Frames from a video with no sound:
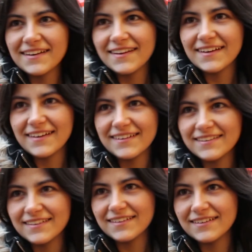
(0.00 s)
in the
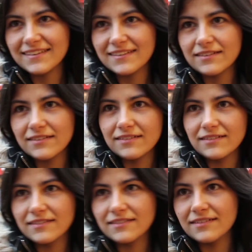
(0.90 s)
open, not
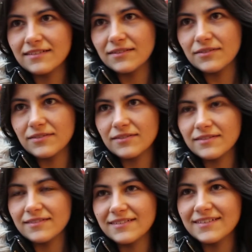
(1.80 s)
in the
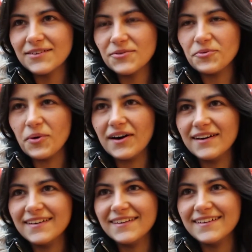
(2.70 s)

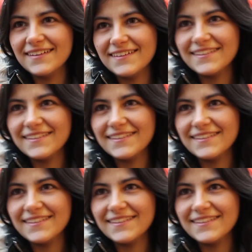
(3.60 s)
environment.